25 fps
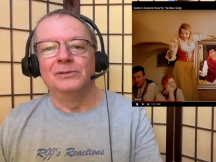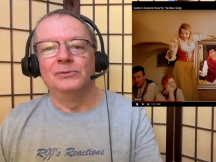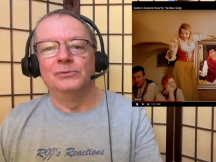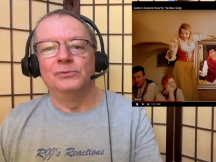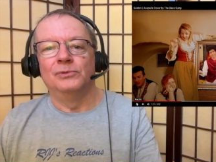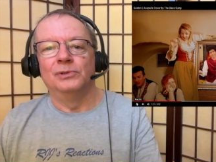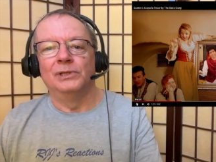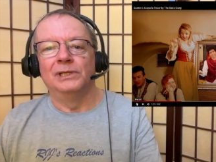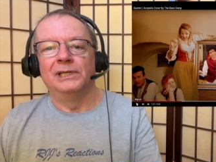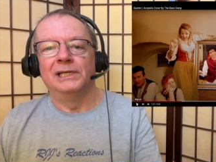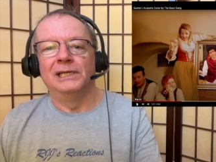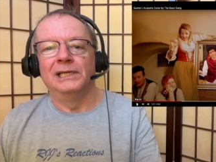
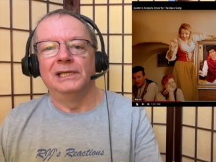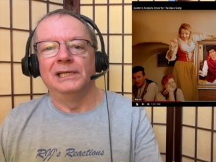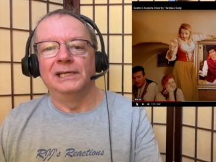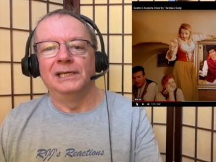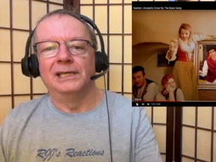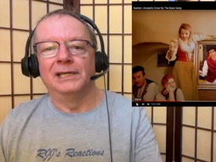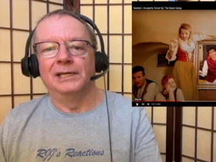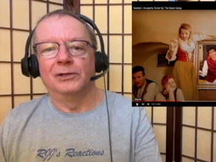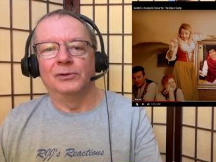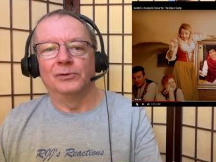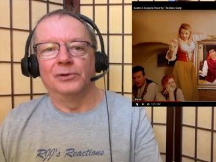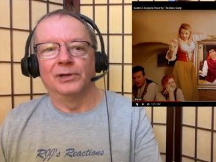
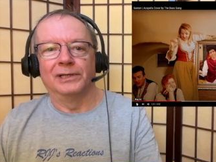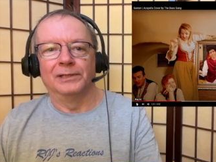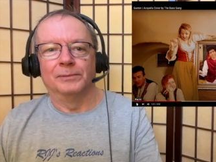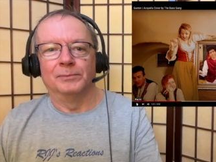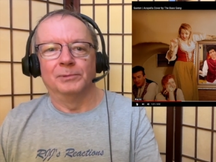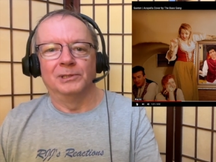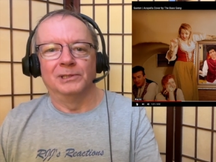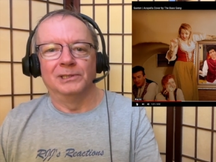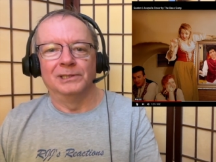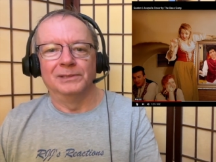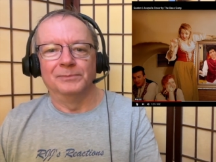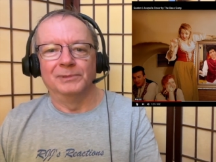Really
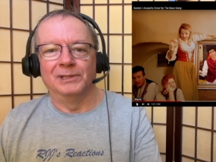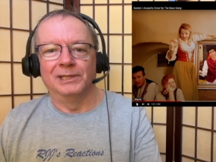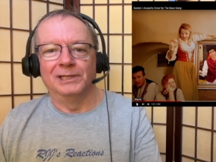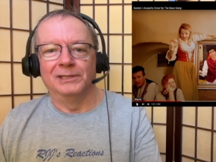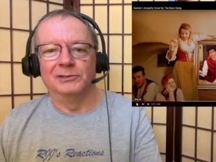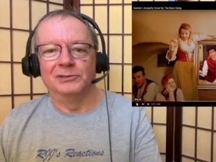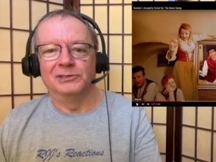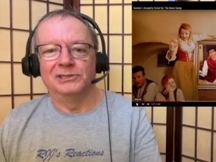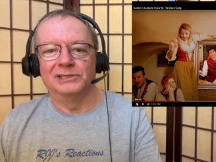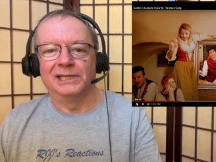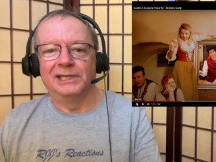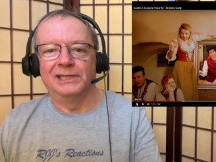incredible. And my
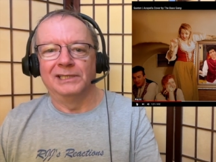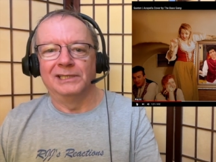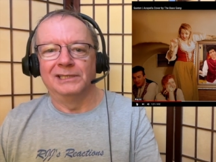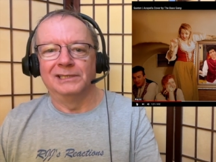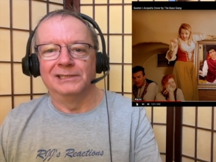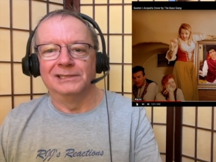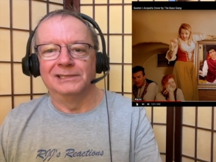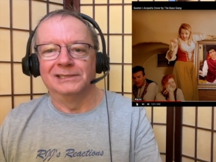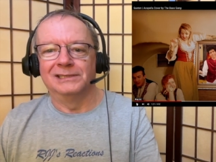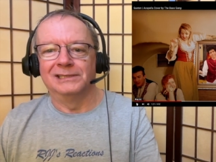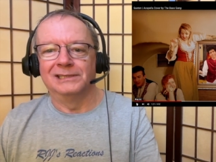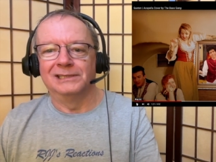understanding
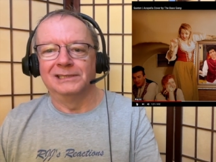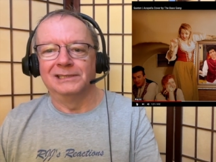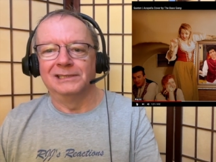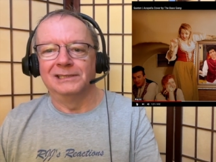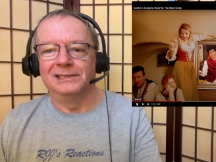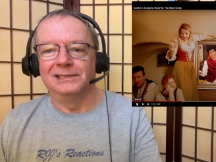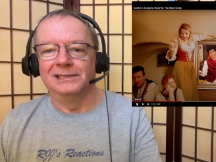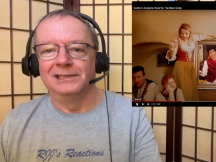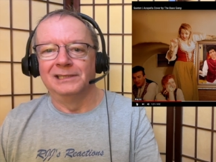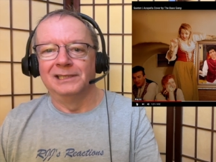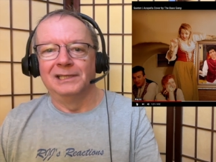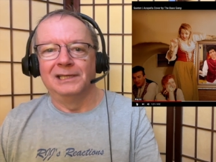is that
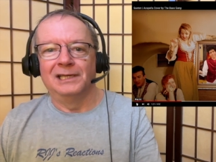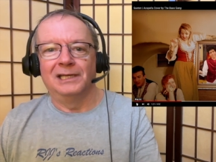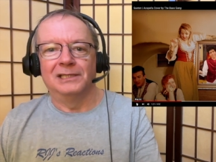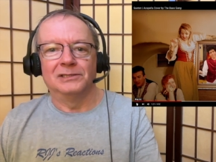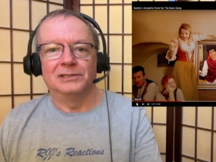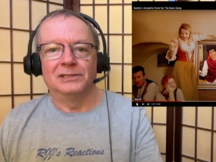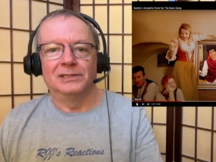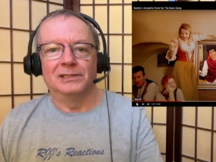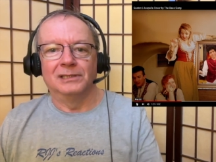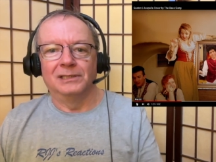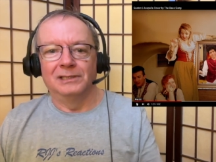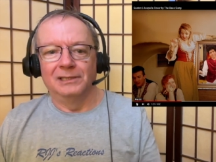he
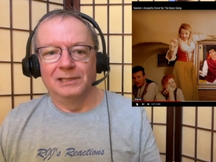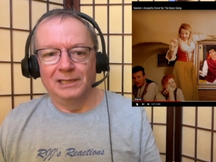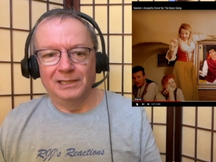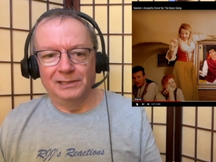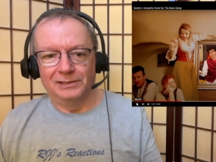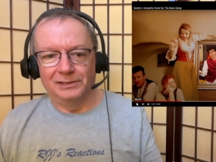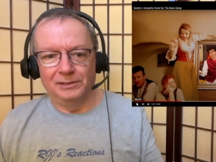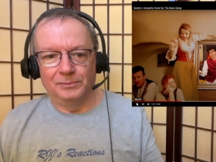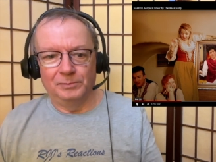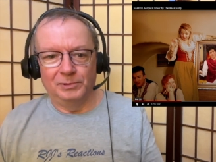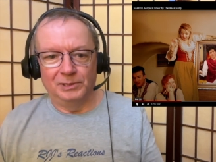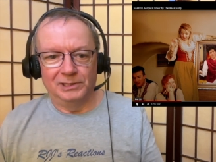hasn't
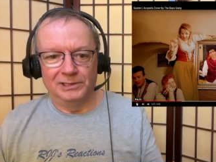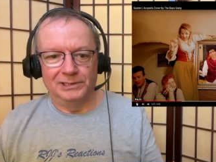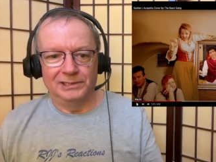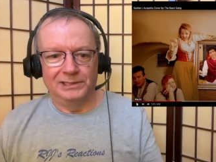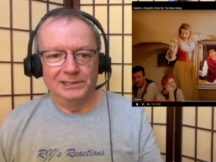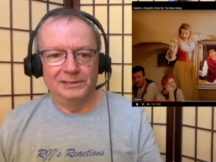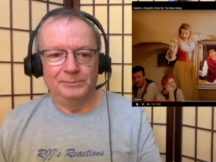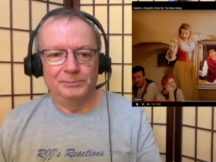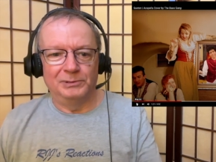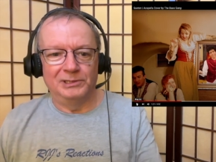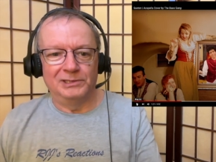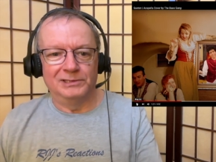had the
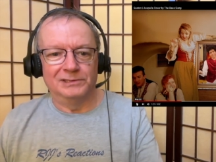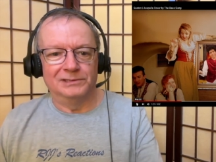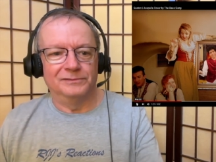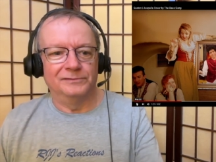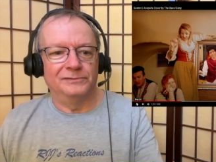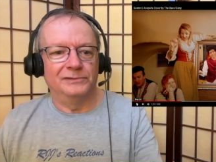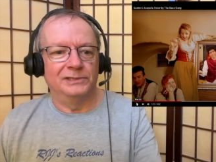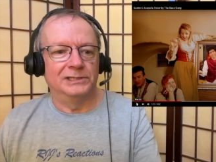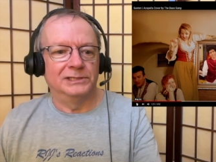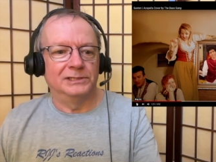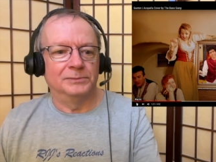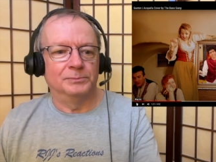ability because of
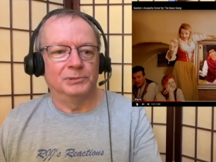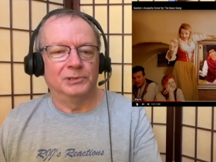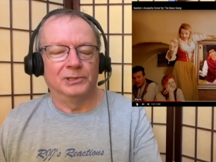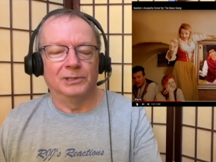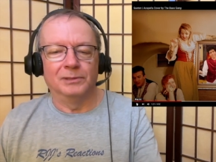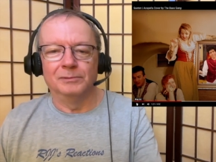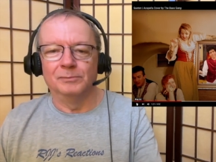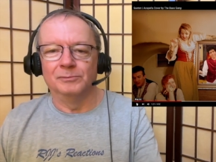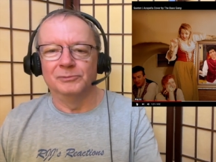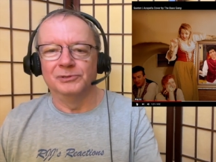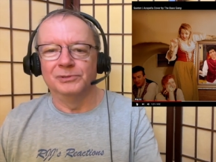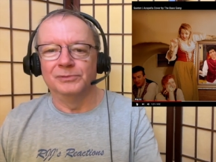visa
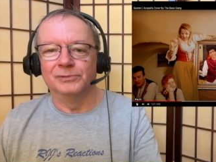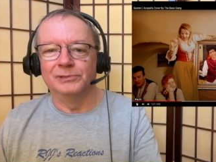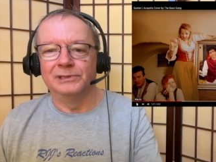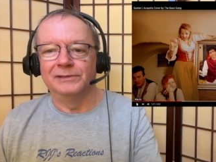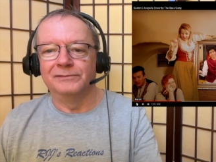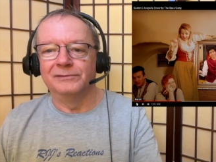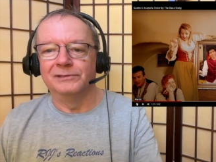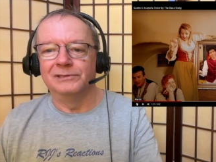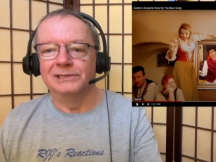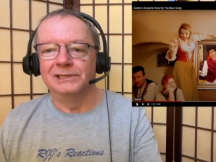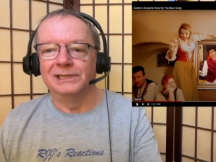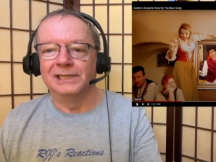problems or
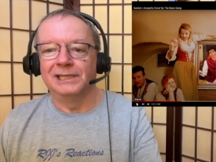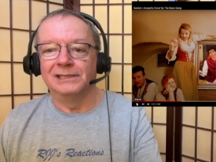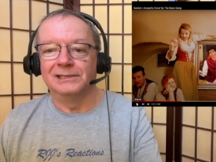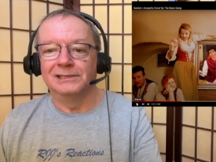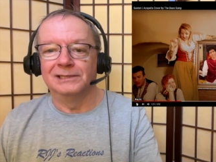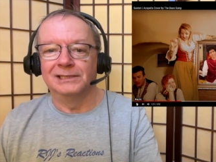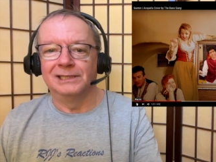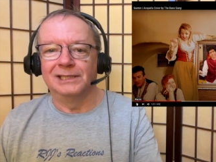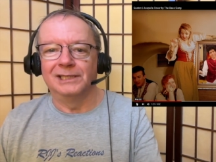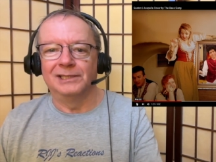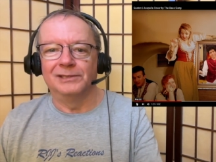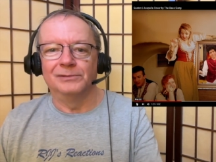whatever to get
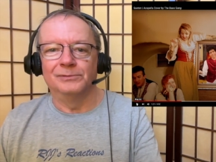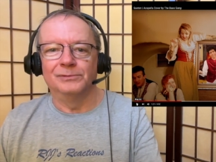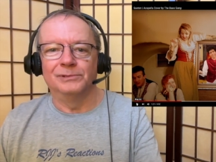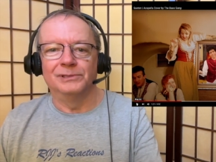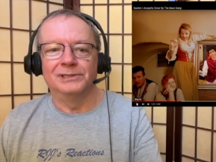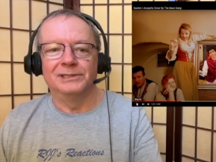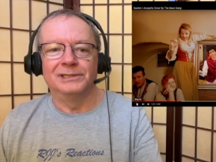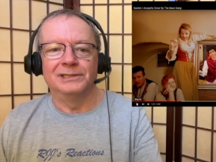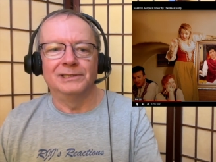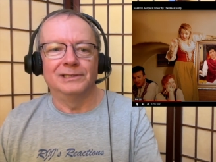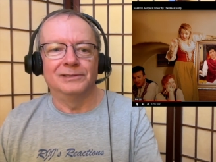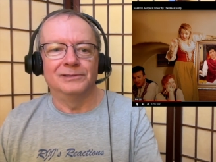together
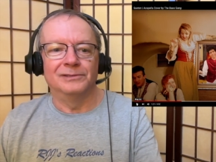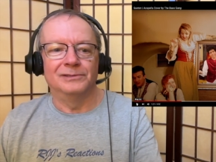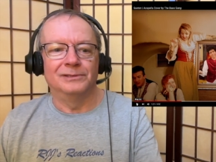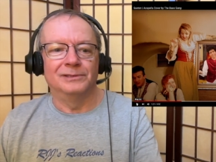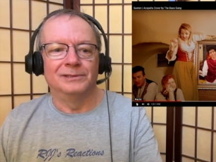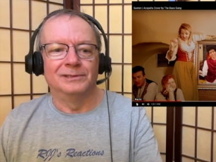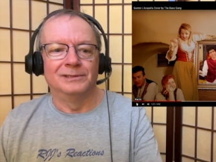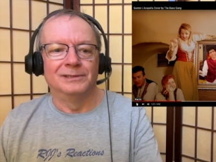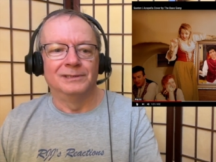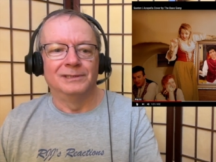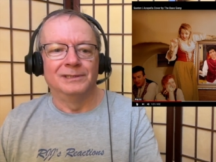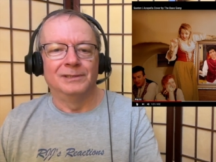with the other
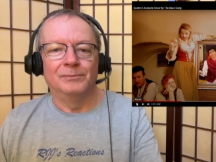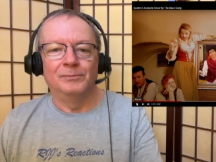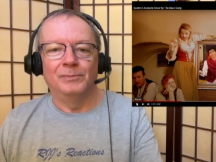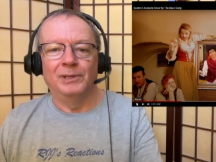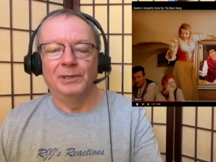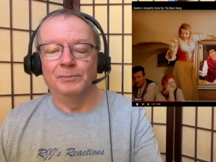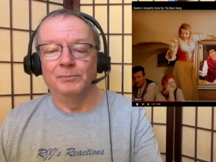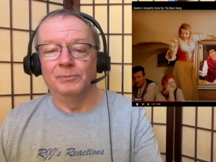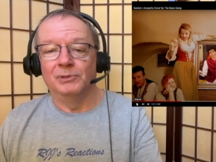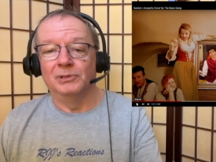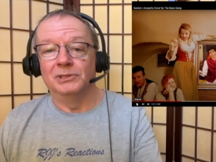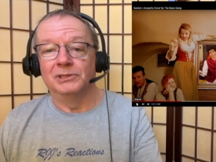
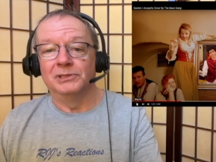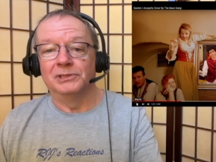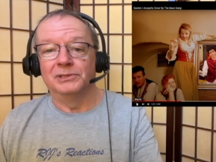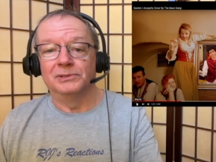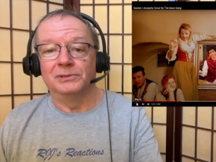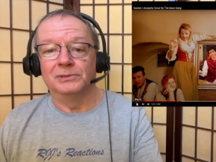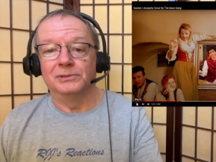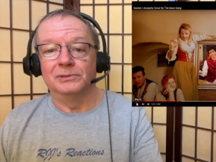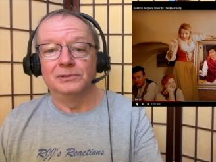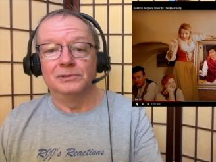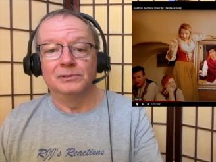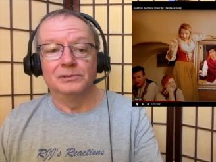members.
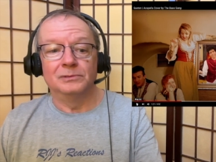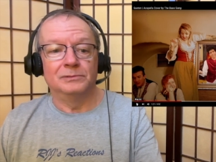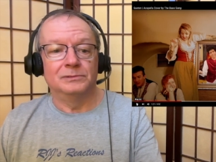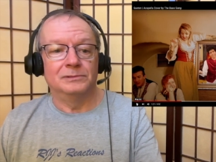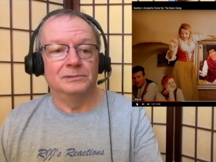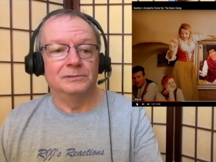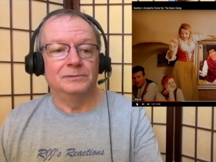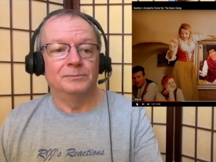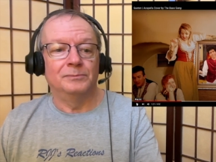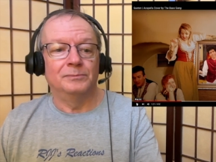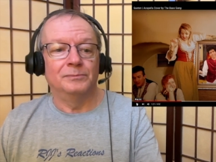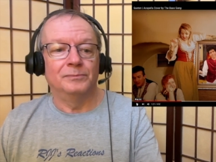So
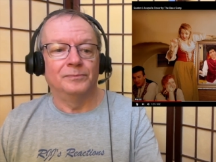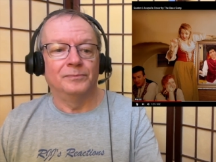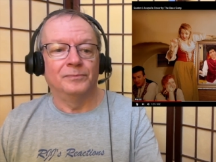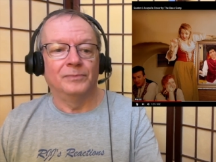um,